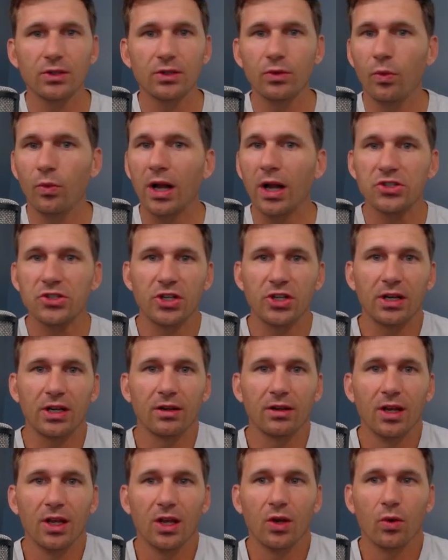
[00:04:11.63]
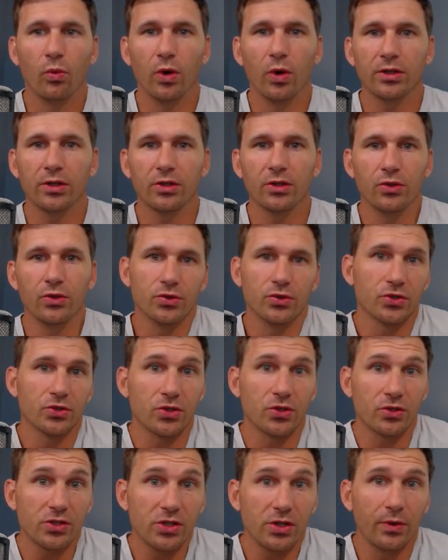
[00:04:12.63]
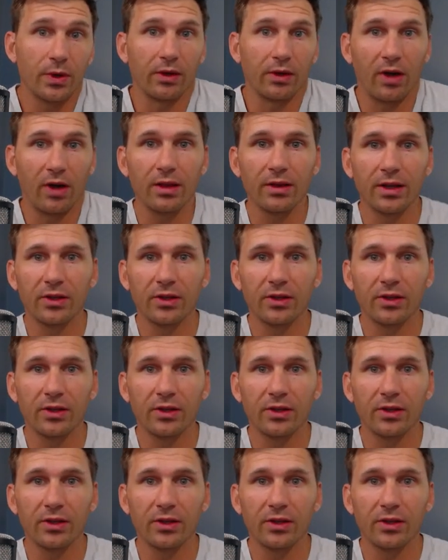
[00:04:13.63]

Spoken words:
watching what users are doing, right?